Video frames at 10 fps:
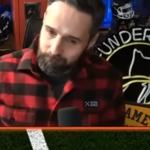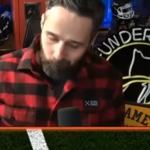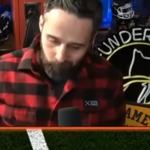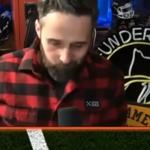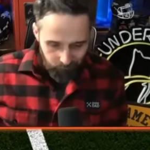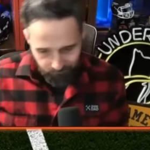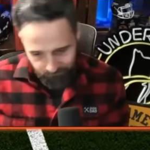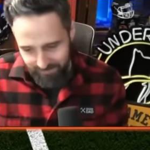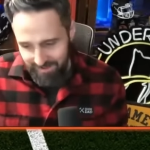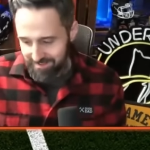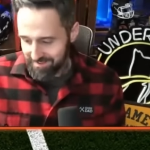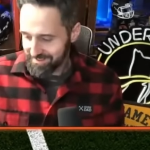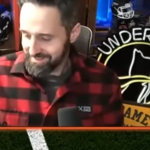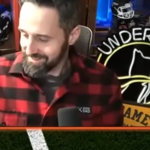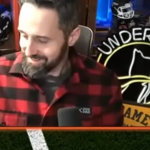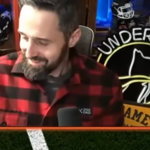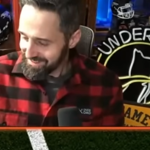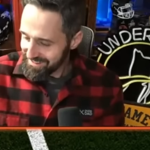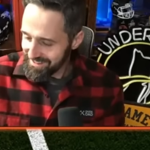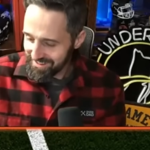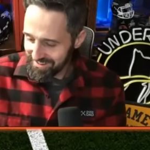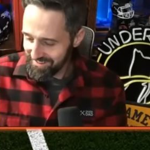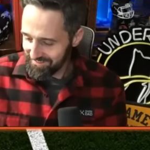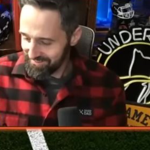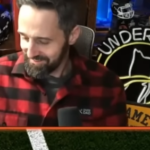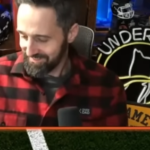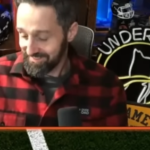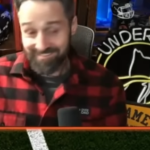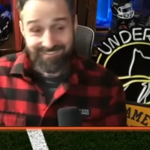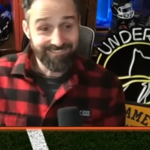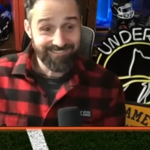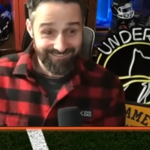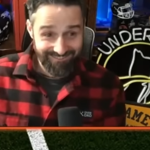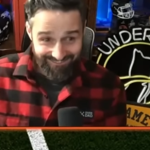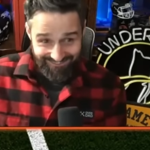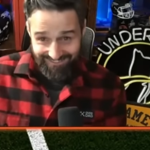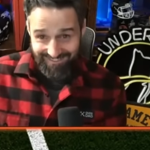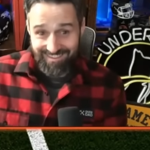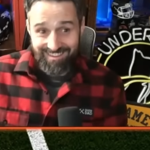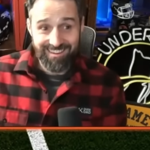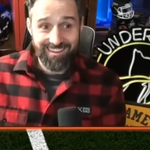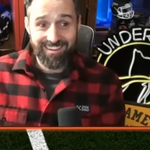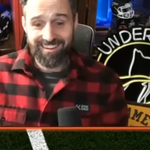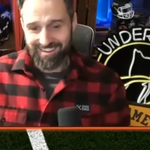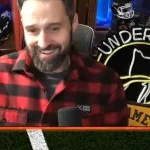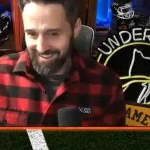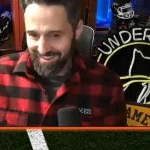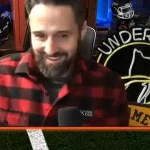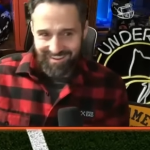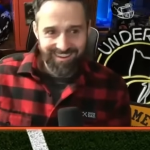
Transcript: send him out there to hit a 50-yarder to tie the game, and it's just 2 deep shots.